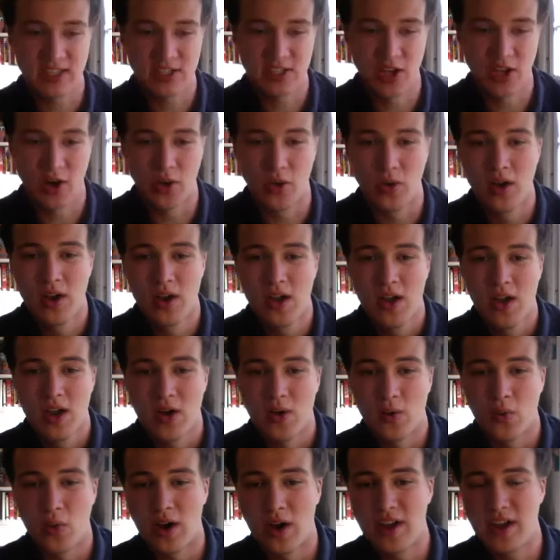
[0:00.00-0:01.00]
so
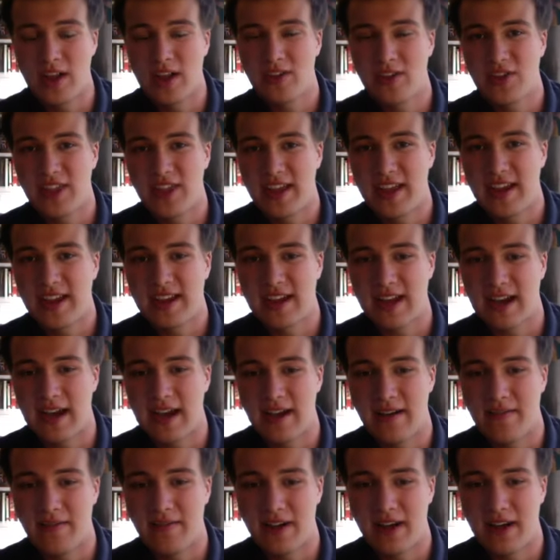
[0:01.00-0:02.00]
what do you think
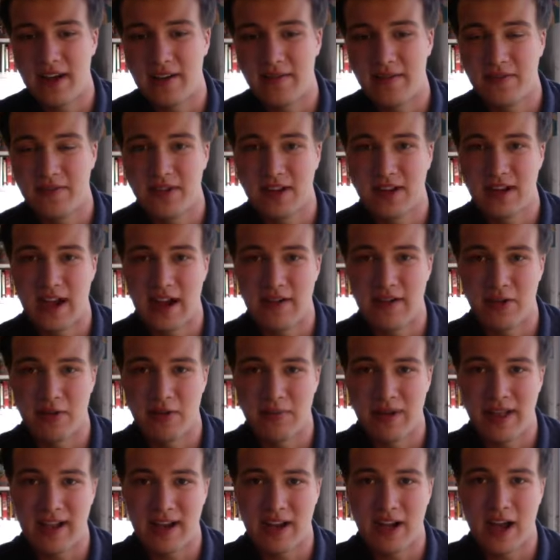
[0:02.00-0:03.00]
of uh,
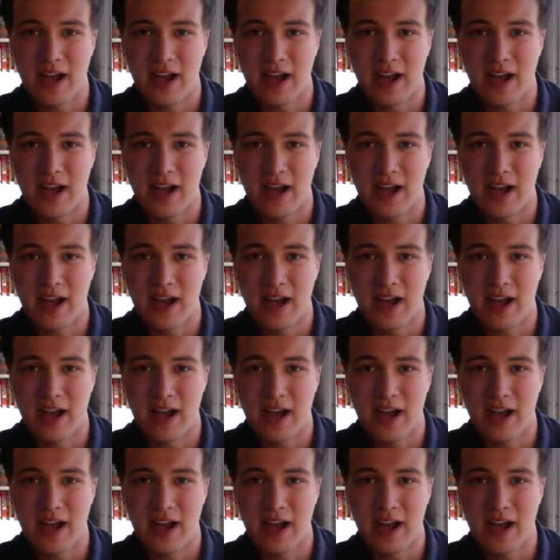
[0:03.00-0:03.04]
government